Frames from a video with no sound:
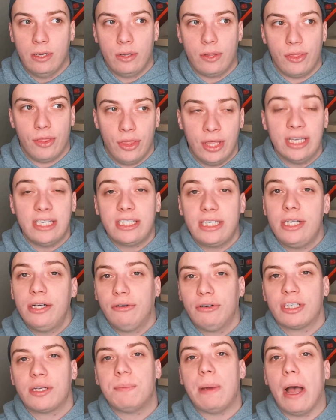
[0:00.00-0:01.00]
This year
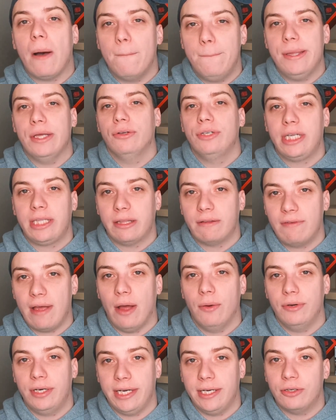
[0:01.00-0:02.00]
is about building the
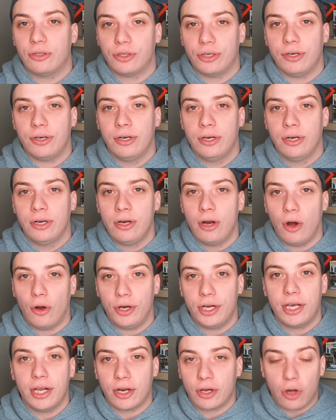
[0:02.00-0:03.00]
foundation. Are you
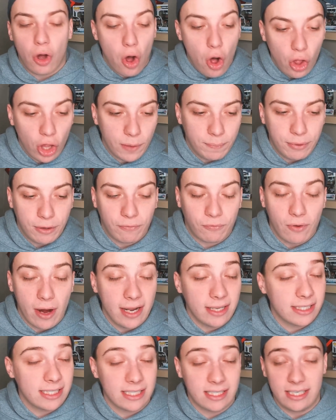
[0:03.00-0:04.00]
going to call up your
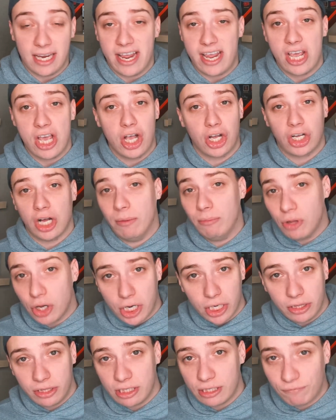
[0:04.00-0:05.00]
friends and say, come look
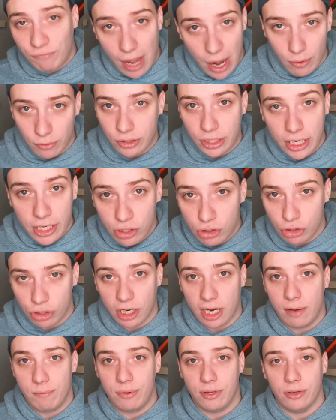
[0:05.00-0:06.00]
at this foundation I
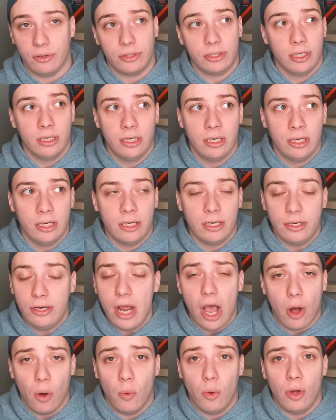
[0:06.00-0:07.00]
built?
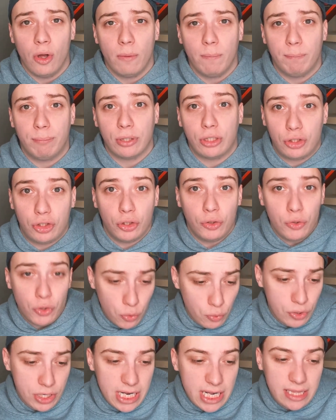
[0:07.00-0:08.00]
No. But do you
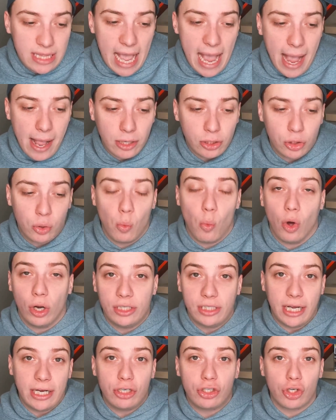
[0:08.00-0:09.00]
need that to one
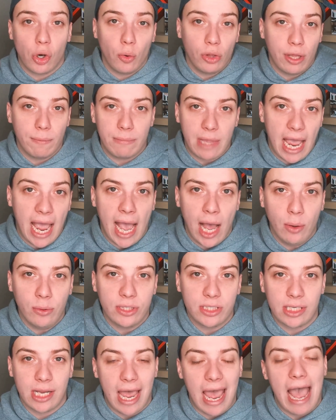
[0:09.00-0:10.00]
day show them the
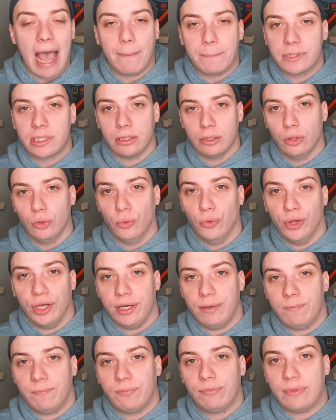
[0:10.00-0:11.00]
house? Absolutely.
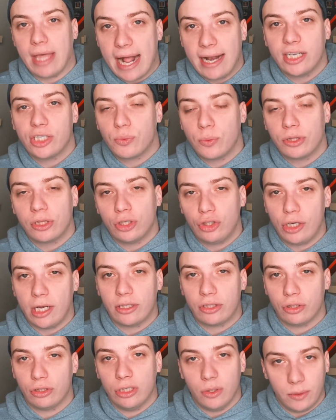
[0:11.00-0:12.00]
That is what the Jets
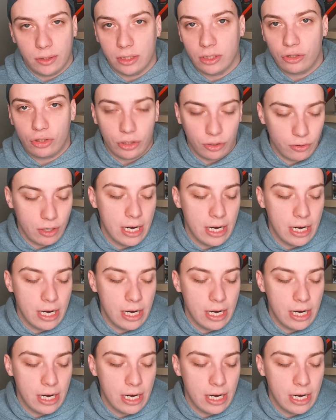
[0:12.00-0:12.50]
are doing this year.